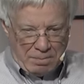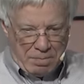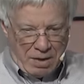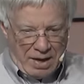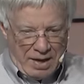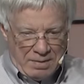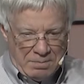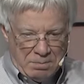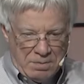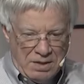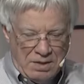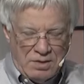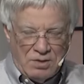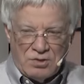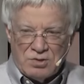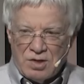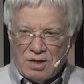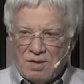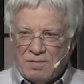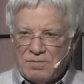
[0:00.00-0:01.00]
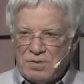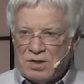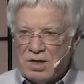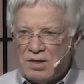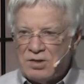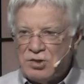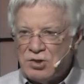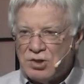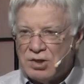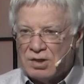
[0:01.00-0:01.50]
by means of
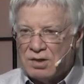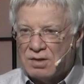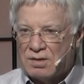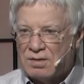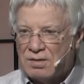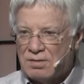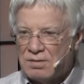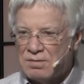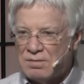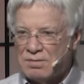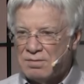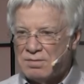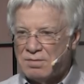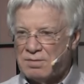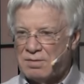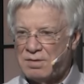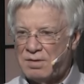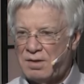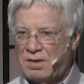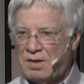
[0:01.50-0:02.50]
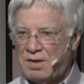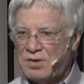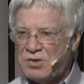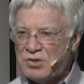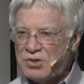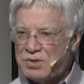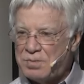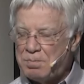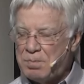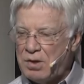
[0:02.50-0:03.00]
touching,
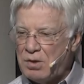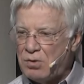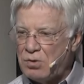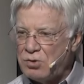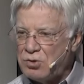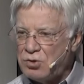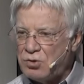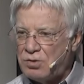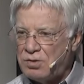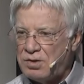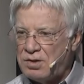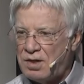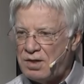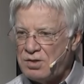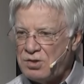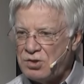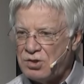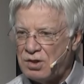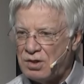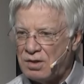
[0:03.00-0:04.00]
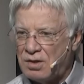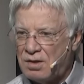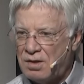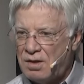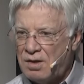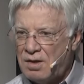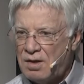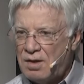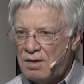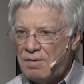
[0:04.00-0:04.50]
spiritual touching.
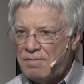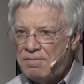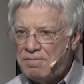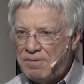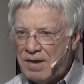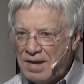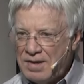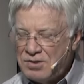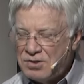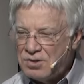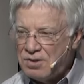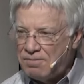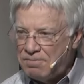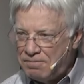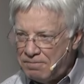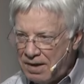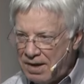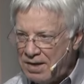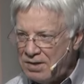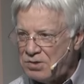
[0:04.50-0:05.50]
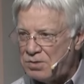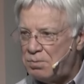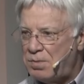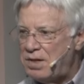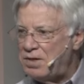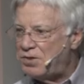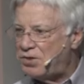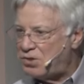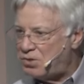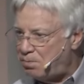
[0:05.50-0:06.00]
Face to face
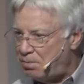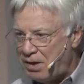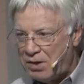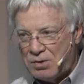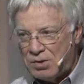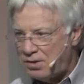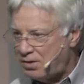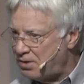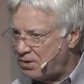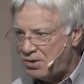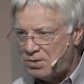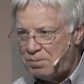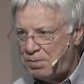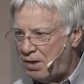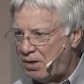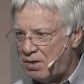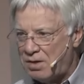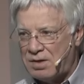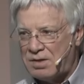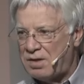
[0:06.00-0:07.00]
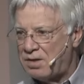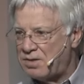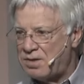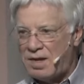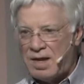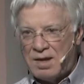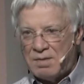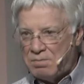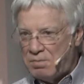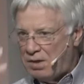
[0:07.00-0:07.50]
means spirit to spirit. It does
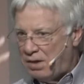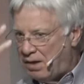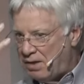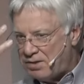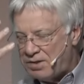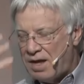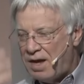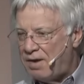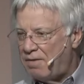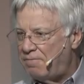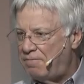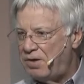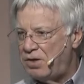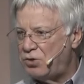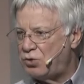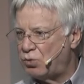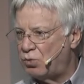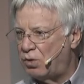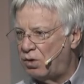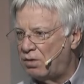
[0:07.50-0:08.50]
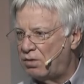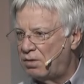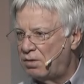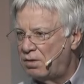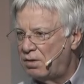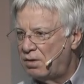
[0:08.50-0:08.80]
not mean, it's not a visual.